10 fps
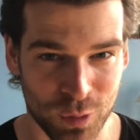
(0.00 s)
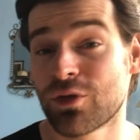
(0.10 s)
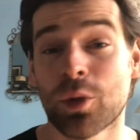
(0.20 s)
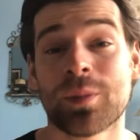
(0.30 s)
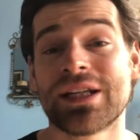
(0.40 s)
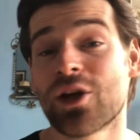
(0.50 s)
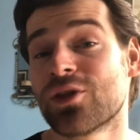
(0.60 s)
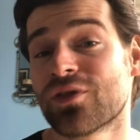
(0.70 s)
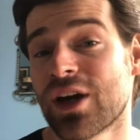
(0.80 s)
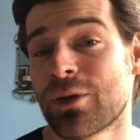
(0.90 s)
If you want to be
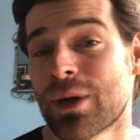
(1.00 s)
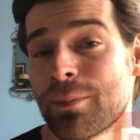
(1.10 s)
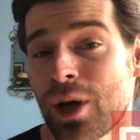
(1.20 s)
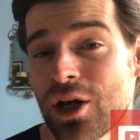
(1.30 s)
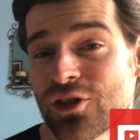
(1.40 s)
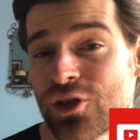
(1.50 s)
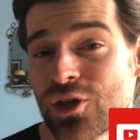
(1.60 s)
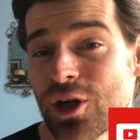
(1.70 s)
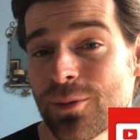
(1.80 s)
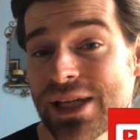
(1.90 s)
notified when part two
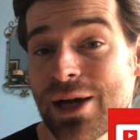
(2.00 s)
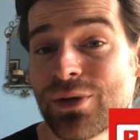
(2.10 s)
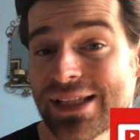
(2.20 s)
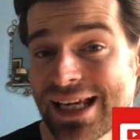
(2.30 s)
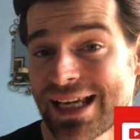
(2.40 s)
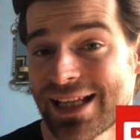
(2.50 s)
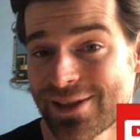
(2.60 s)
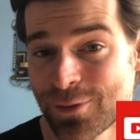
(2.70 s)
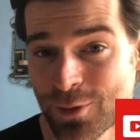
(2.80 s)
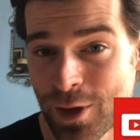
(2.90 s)
comes out, hit that
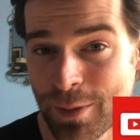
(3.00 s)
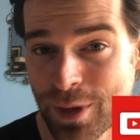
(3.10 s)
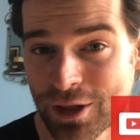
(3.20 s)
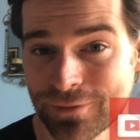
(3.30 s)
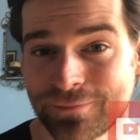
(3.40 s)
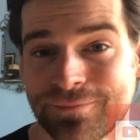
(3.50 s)
subscribe button.